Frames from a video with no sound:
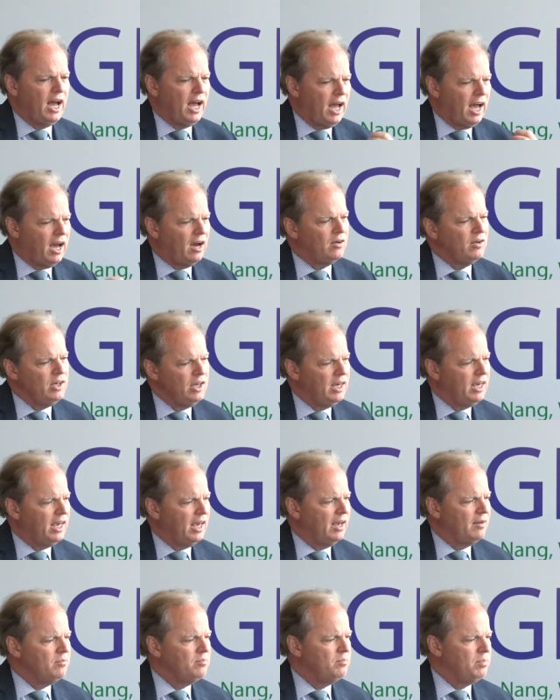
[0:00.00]
how you
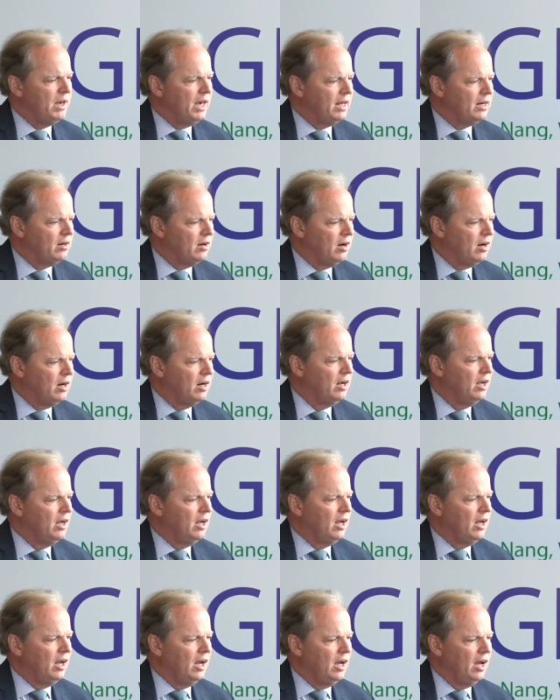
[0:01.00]
can better
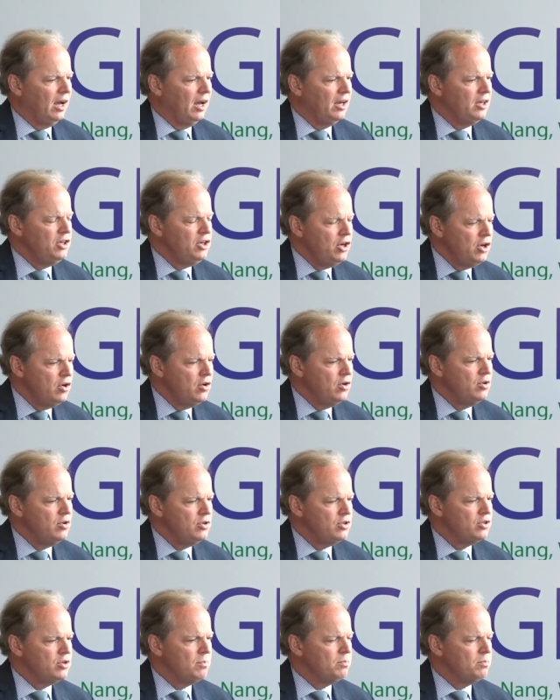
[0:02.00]
uh, use